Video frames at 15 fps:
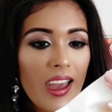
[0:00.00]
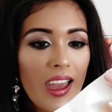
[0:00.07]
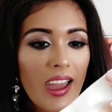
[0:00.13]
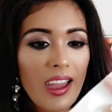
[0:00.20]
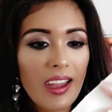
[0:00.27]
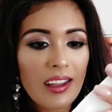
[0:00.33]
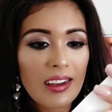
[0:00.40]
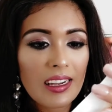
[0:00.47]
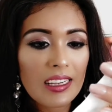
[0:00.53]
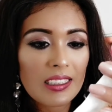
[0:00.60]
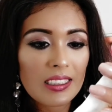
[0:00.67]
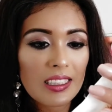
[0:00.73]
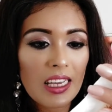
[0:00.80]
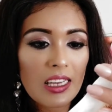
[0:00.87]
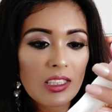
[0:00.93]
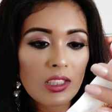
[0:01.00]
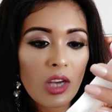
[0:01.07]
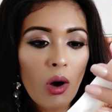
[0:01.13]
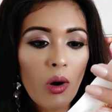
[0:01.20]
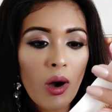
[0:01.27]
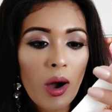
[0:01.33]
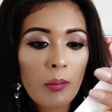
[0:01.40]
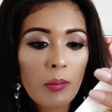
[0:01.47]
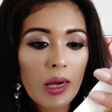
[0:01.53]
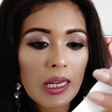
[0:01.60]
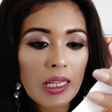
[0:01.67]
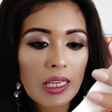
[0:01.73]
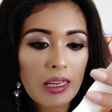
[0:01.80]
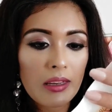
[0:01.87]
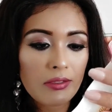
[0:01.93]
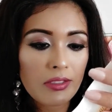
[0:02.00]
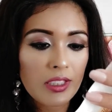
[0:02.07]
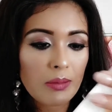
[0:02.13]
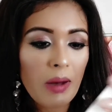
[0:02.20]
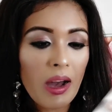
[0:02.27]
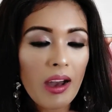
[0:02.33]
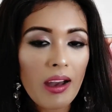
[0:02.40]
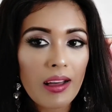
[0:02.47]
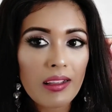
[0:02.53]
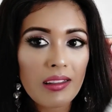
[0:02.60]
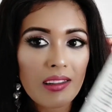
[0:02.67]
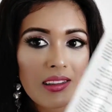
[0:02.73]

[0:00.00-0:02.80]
and it says go humble, give smile.